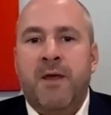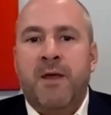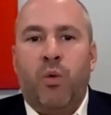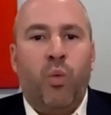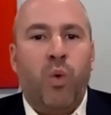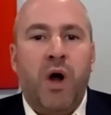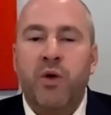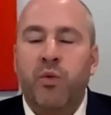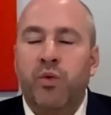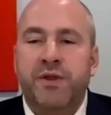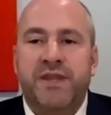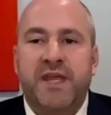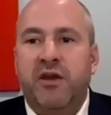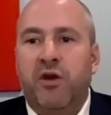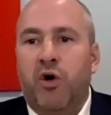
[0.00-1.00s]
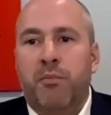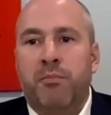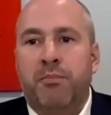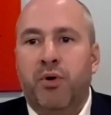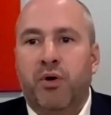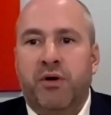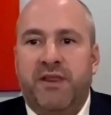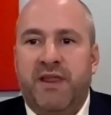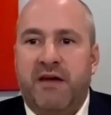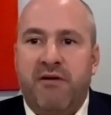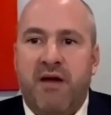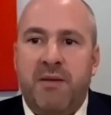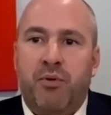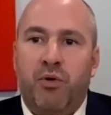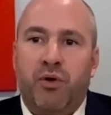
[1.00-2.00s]
Why would they not book their
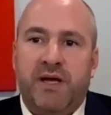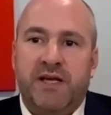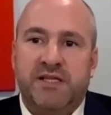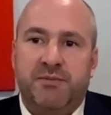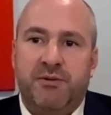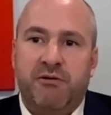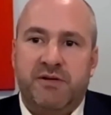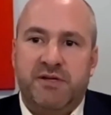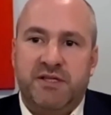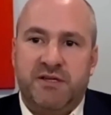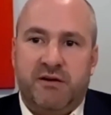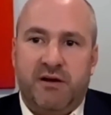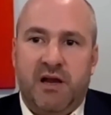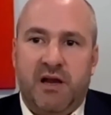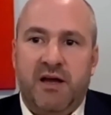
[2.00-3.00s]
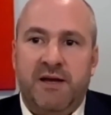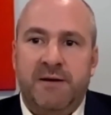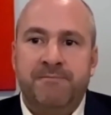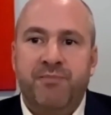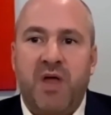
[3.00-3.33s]
airport experiences online?